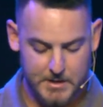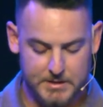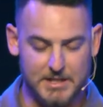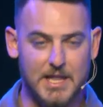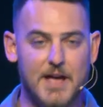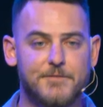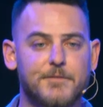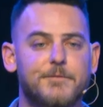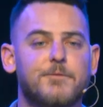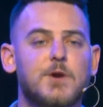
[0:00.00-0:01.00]
The life of
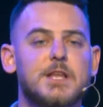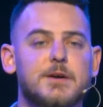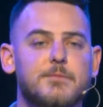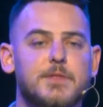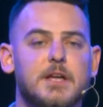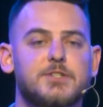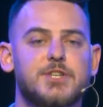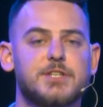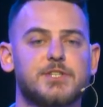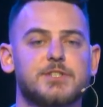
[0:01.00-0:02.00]
freedom that
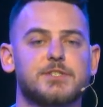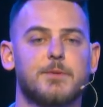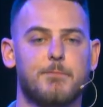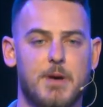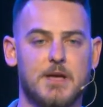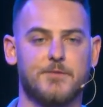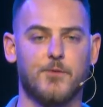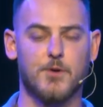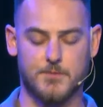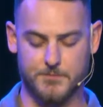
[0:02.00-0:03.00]
Jesus paid
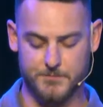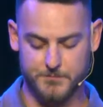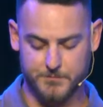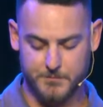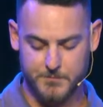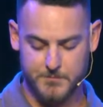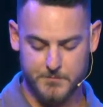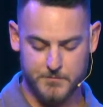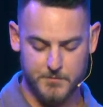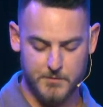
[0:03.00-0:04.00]
for. Una vida
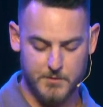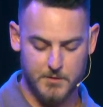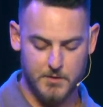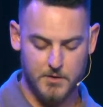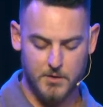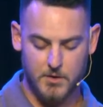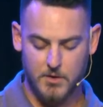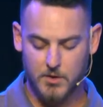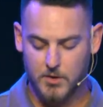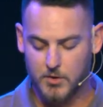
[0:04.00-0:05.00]
libre que Jesús pagó.
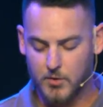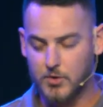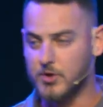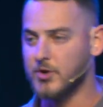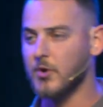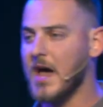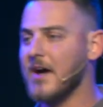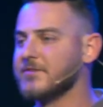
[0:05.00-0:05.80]
You don't have